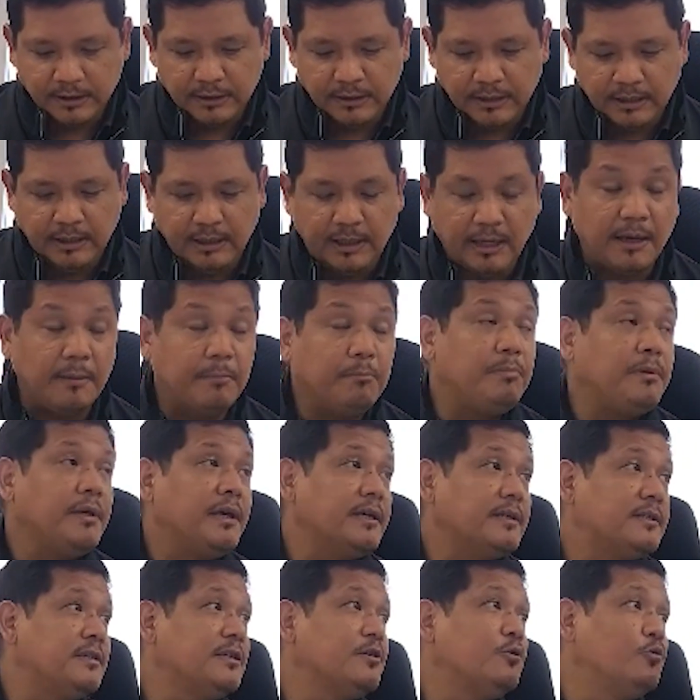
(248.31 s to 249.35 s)
the
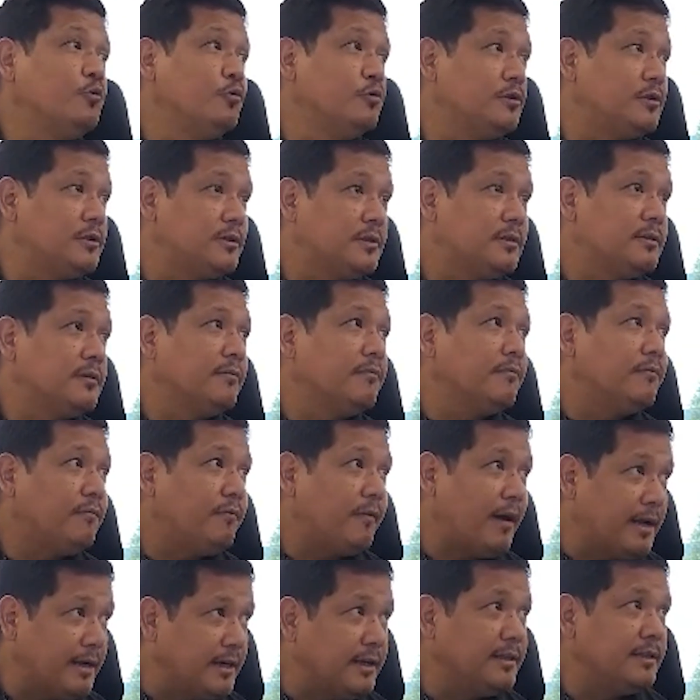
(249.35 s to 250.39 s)
MPSC rules,
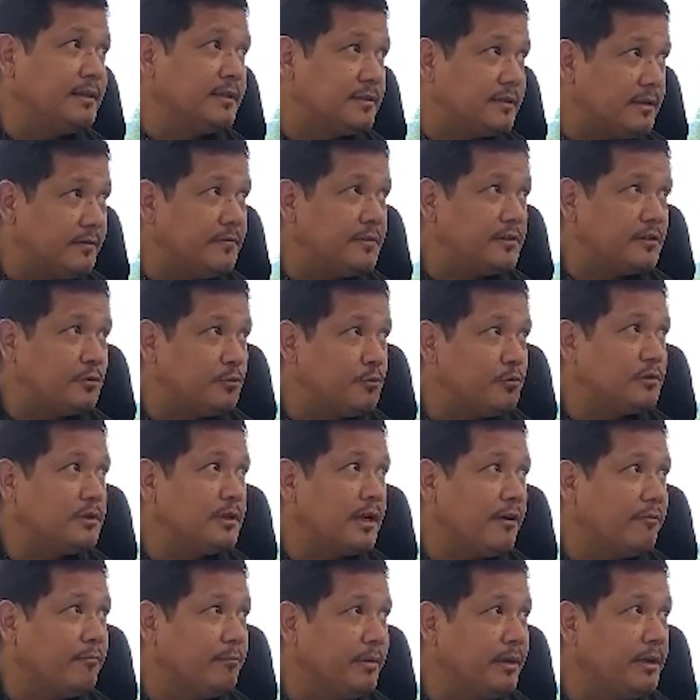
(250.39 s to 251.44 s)
finally the service rules
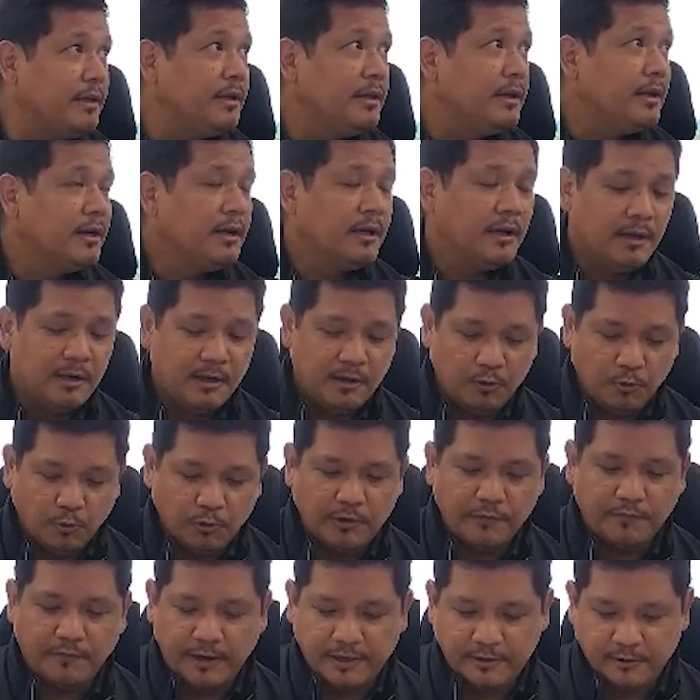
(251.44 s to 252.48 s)
have been
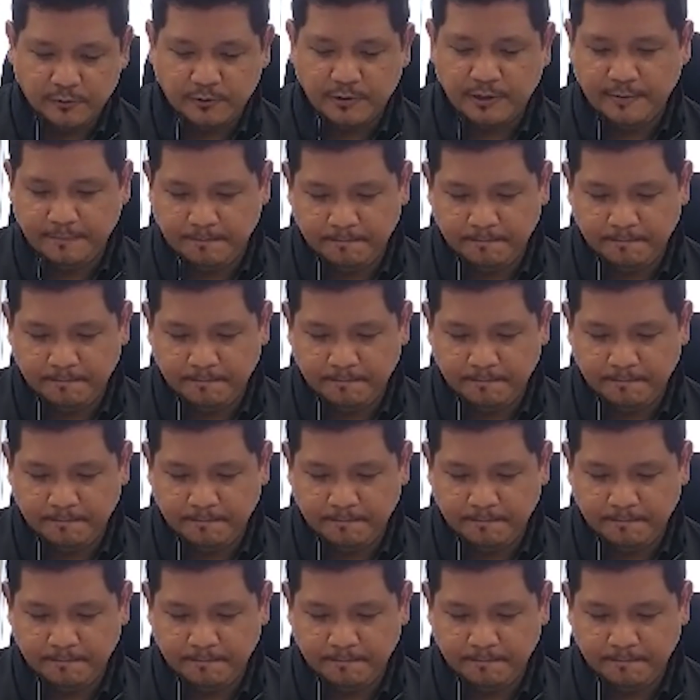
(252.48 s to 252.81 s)
notified today.